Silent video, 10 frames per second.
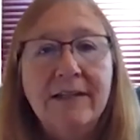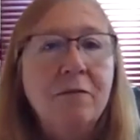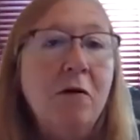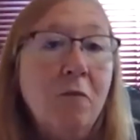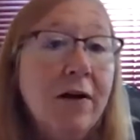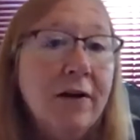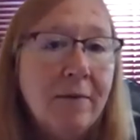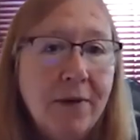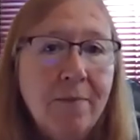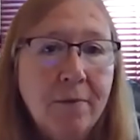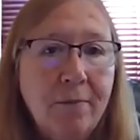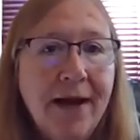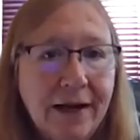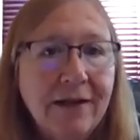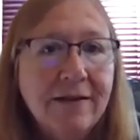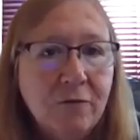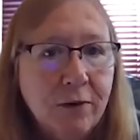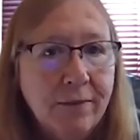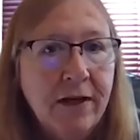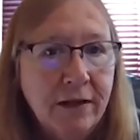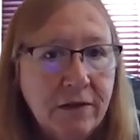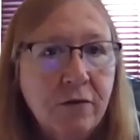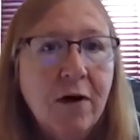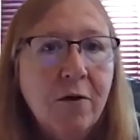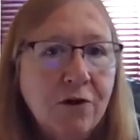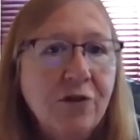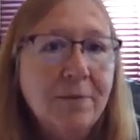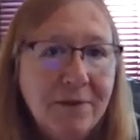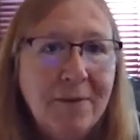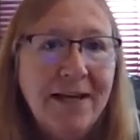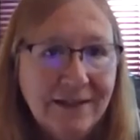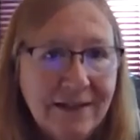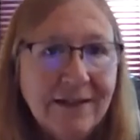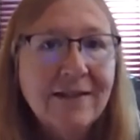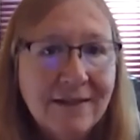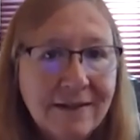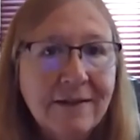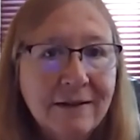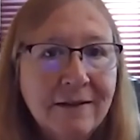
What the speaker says: as we welcome people back into our worship spaces.